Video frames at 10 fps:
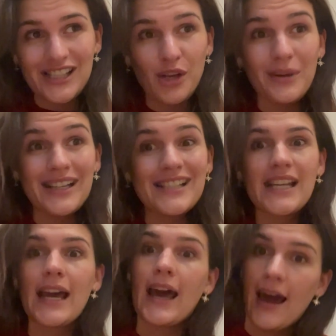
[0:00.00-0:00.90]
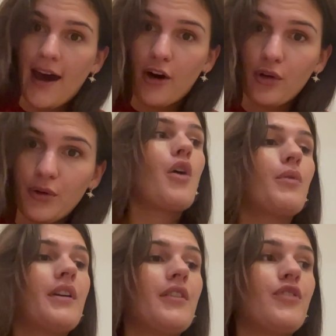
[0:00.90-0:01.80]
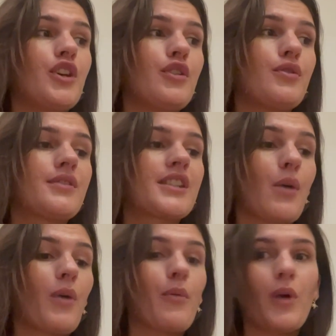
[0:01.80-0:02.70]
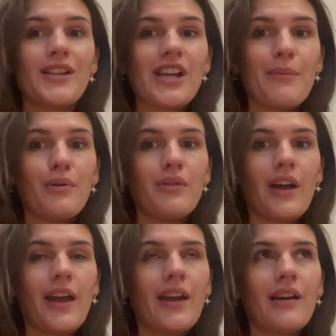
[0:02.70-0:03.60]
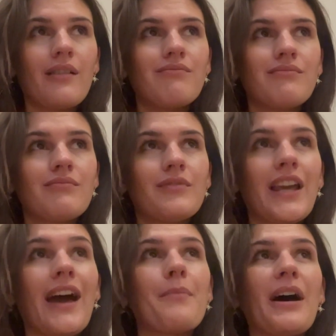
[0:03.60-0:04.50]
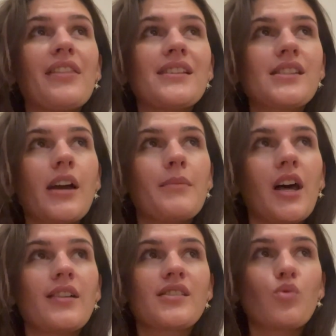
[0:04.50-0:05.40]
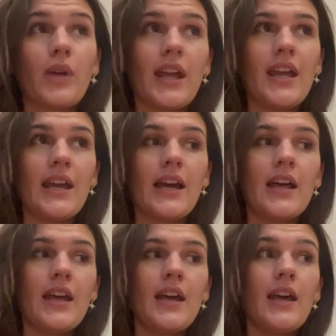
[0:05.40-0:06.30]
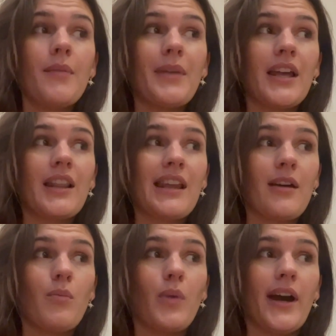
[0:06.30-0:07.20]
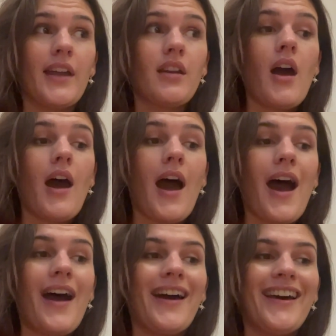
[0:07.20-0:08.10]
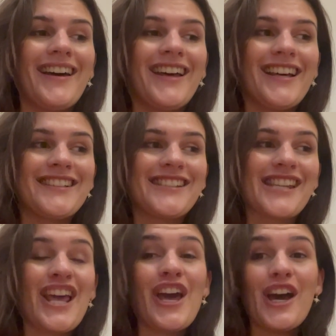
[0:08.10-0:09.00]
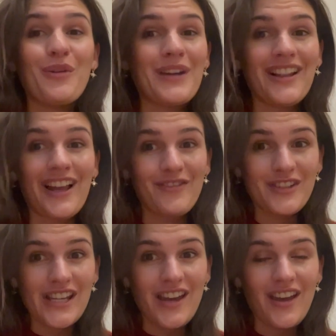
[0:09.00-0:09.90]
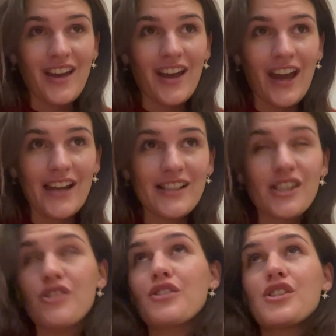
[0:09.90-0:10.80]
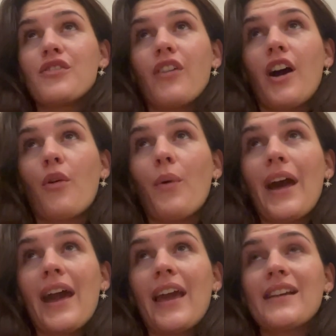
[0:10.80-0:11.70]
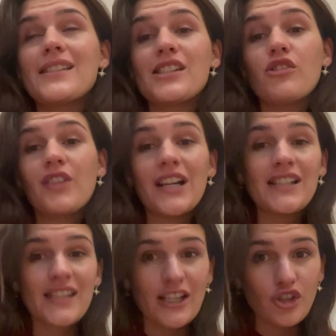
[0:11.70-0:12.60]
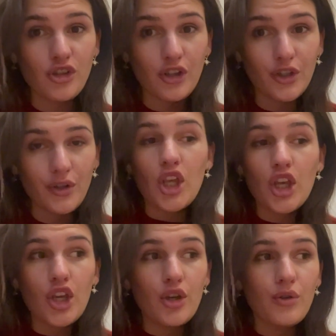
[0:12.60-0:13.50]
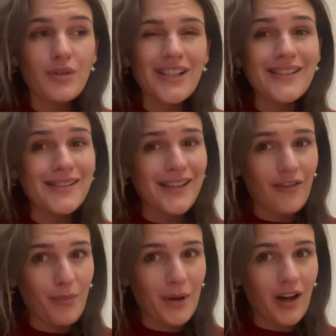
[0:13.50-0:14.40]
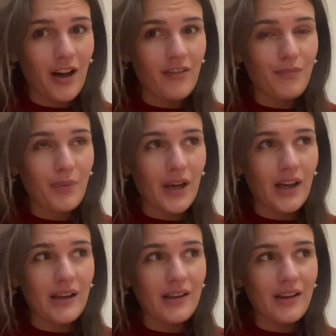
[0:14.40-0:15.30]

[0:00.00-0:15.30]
so we need to get out. We viewed somewhere in Whitechapel, like, yeah, about this time last week. Me and Liam went and we loved it, and it's not too far away. It's still really central, huge. It doesn't have a bath, but